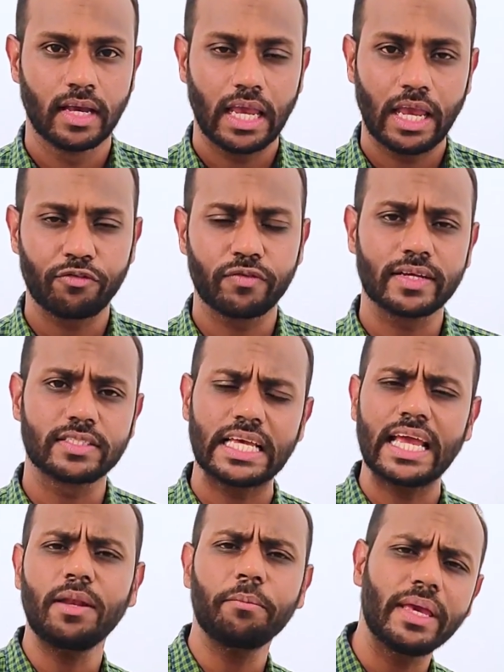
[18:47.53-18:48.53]
If the
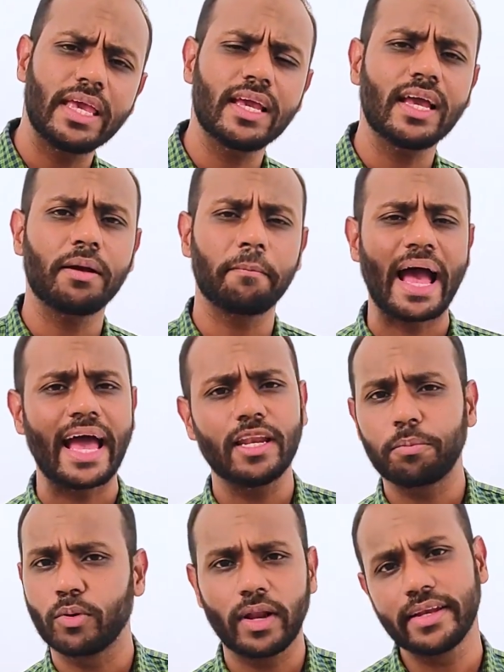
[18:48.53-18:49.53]
scene being
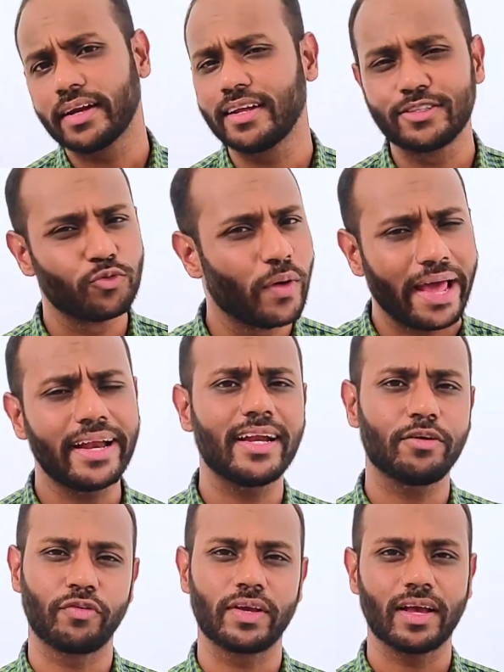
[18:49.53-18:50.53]
manipulated, it's very
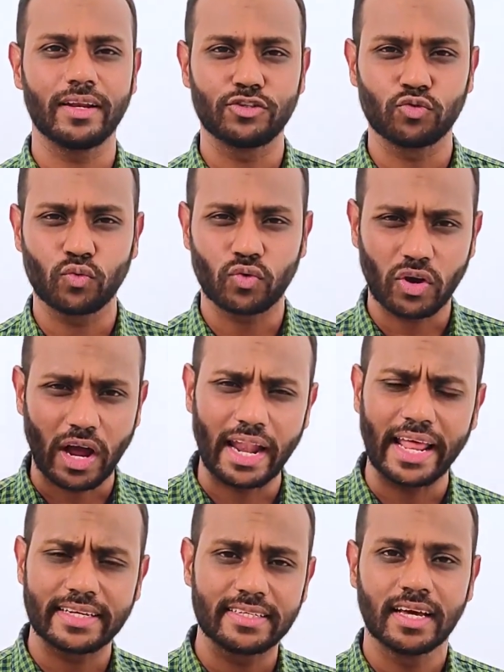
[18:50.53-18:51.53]
difficult to
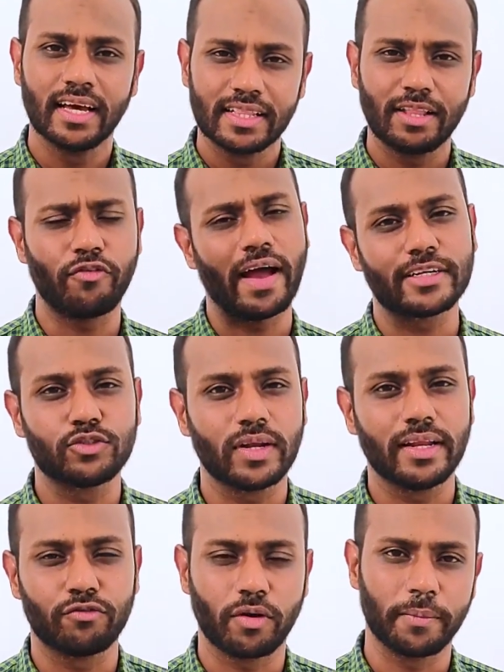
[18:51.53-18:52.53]
collect the factual
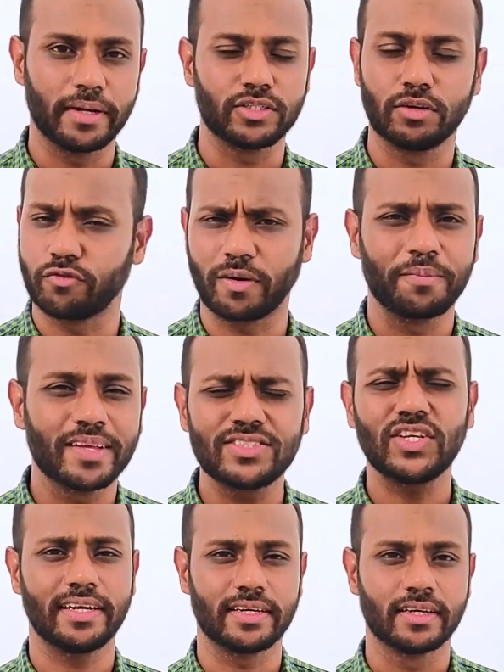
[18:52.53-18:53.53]
information from the
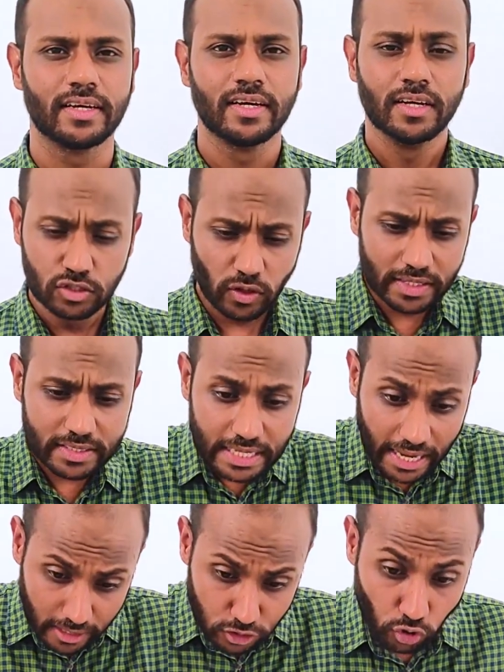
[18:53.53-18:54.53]
scene. So the
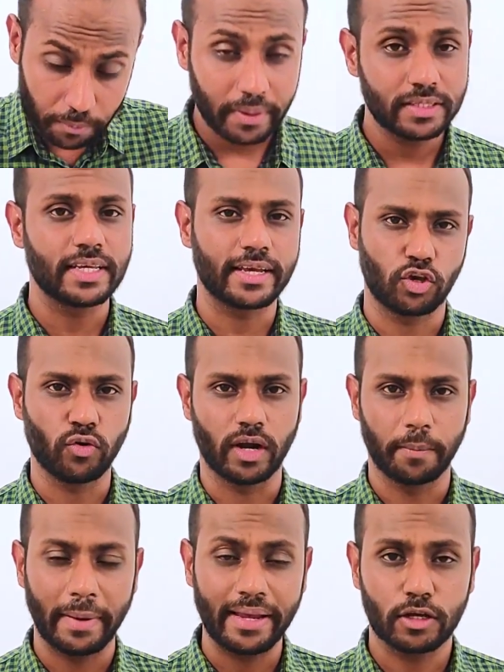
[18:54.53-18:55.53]
scene should be
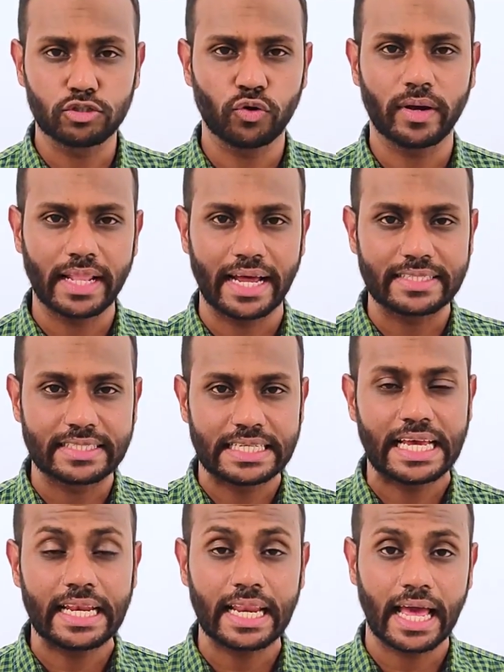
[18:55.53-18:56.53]
secured. Make sure that
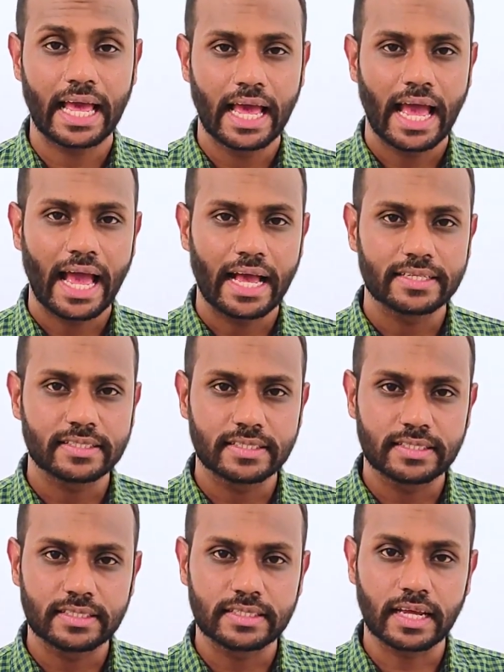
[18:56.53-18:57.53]
scene,
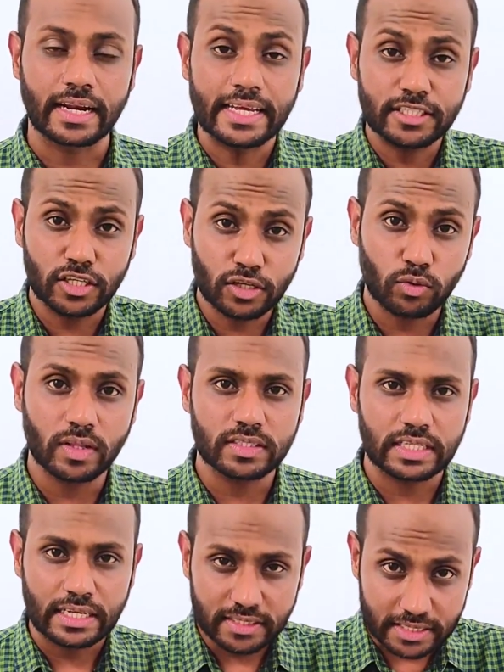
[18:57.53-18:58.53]
reach into the
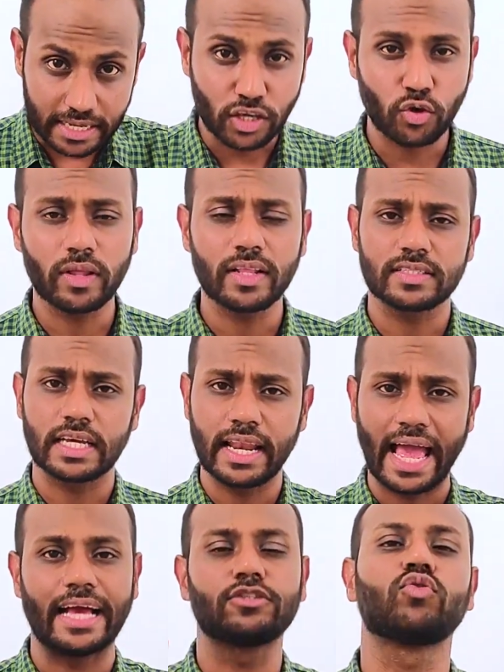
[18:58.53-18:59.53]
scene, secure the scene
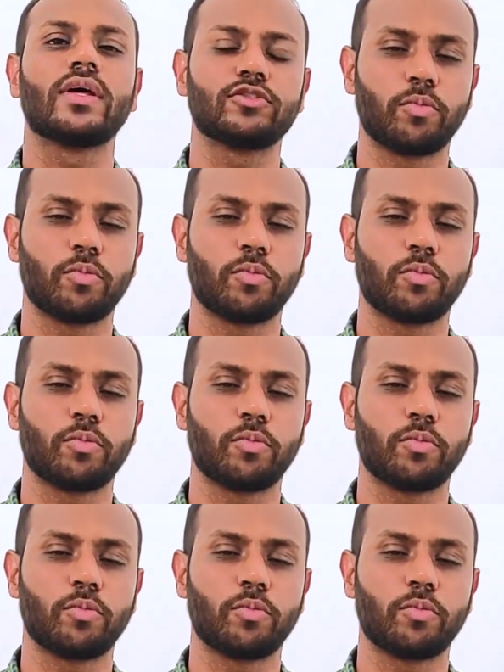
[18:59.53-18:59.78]
as soon as